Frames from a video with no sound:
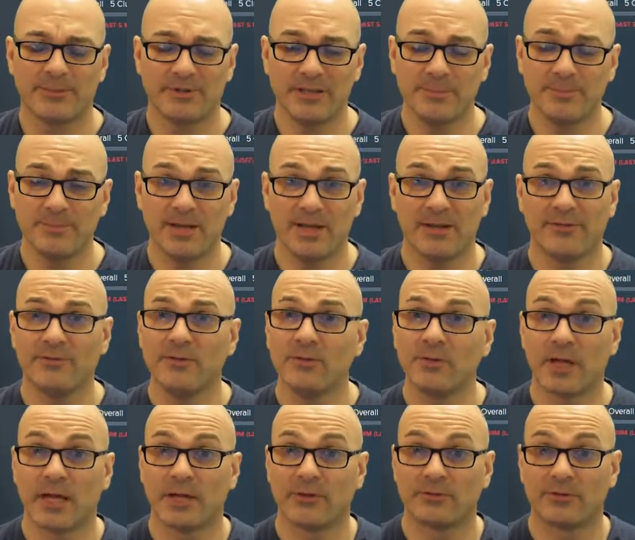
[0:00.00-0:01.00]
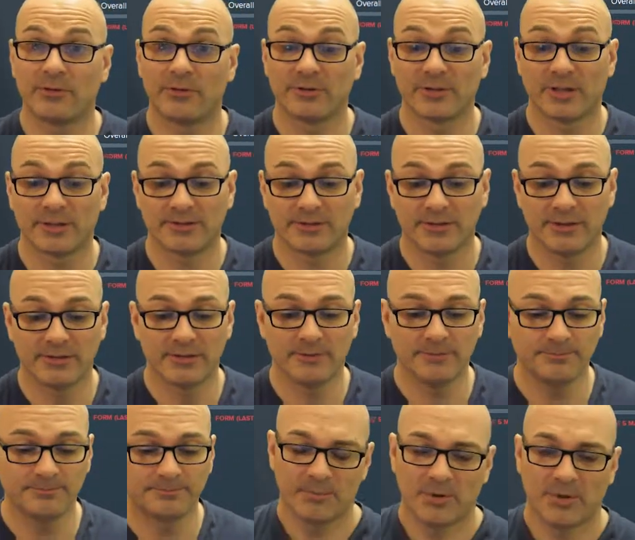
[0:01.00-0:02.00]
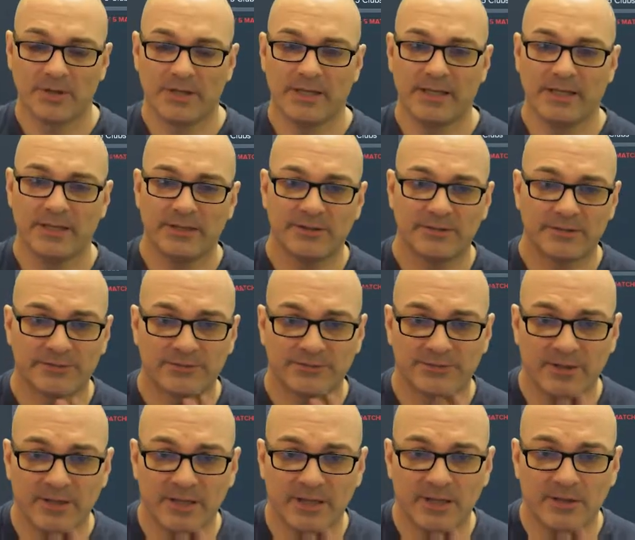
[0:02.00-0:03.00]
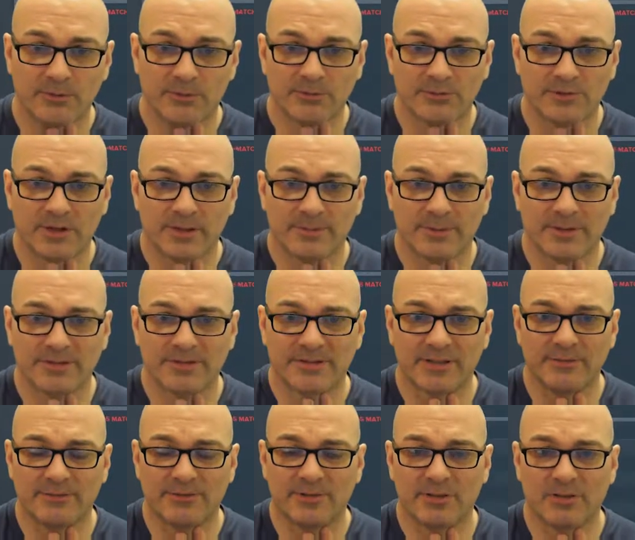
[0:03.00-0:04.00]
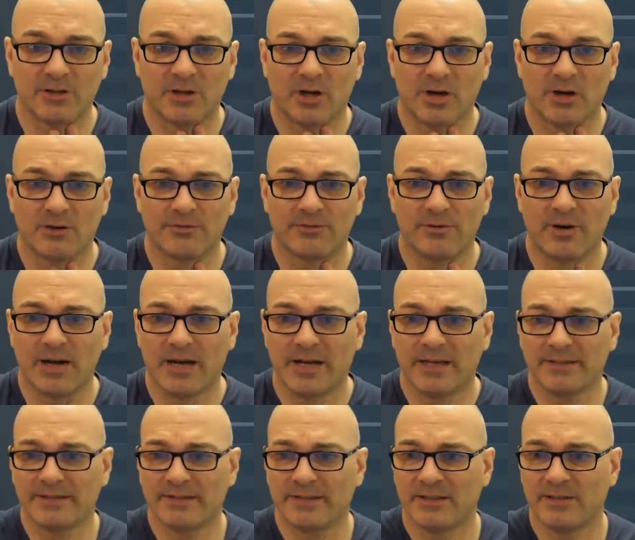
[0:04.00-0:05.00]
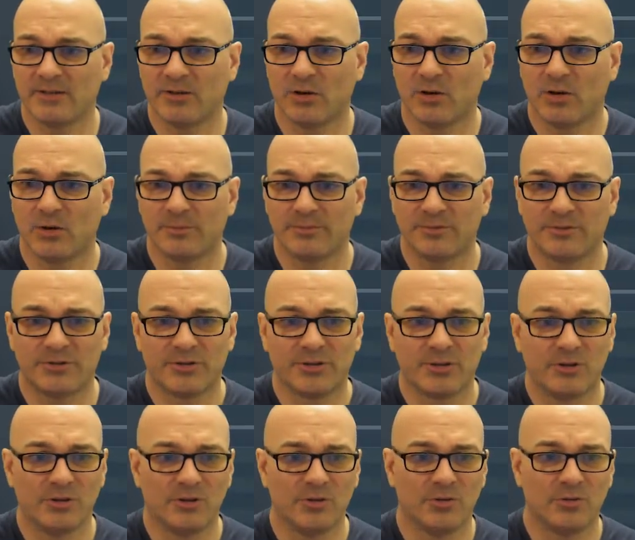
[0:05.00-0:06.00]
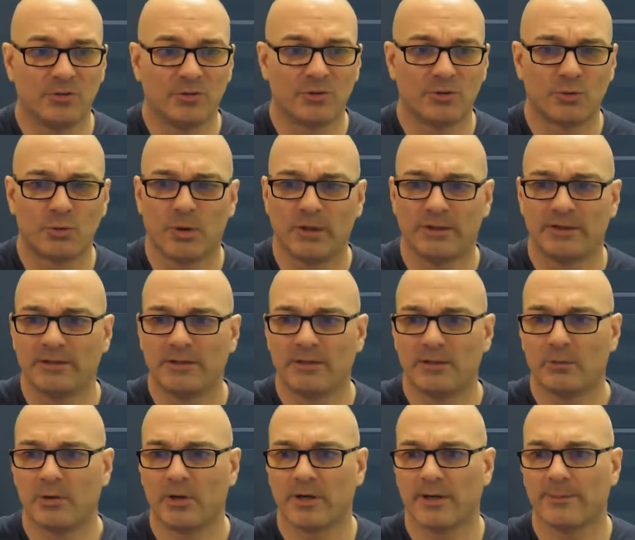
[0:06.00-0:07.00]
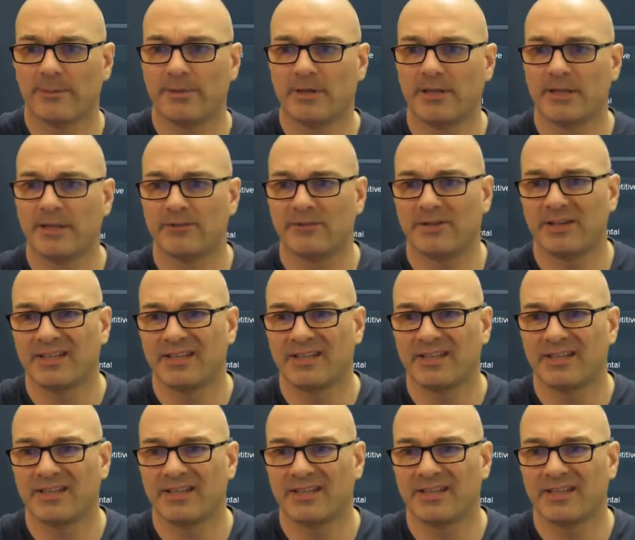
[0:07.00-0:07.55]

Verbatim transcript: He did play a few games for us last season, but his fee was around about 17 and a half, rising up to 21, I believe.